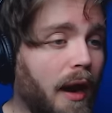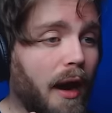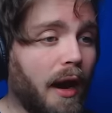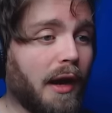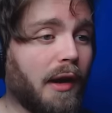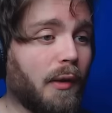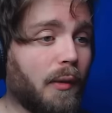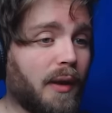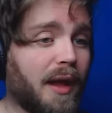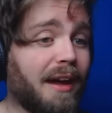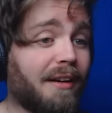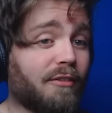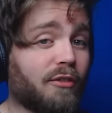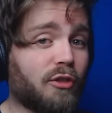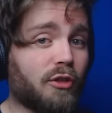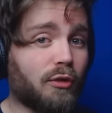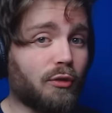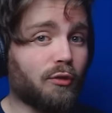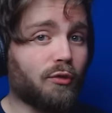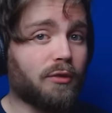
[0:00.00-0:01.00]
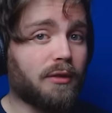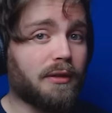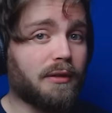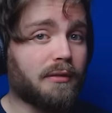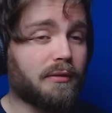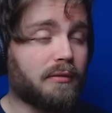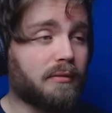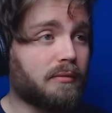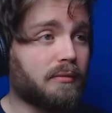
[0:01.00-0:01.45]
I don't have children.